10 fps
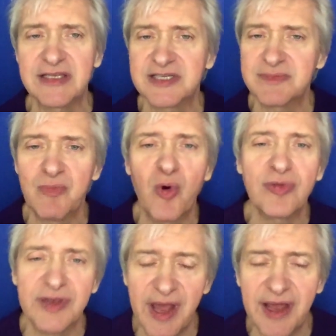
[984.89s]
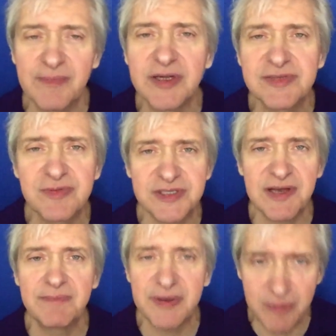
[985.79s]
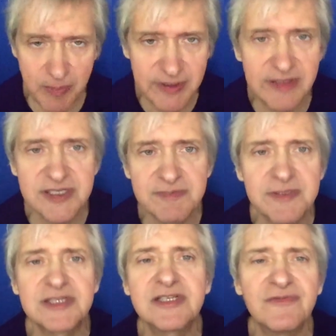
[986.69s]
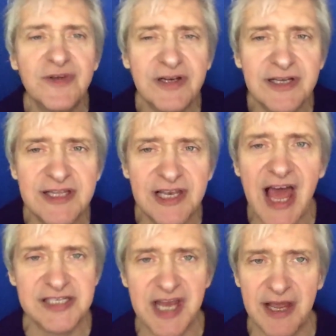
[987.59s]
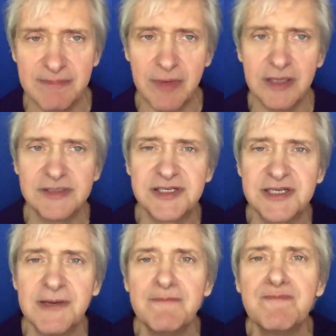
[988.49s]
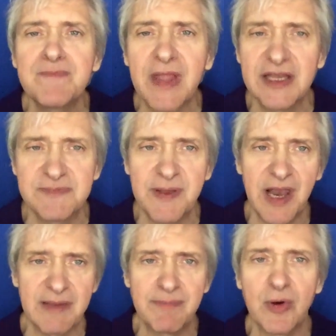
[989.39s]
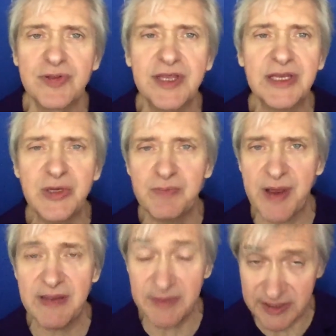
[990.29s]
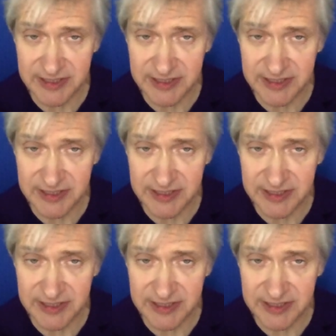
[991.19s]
It's more than nine months for some people, but specifically the last nine months has been like birthing a new baby.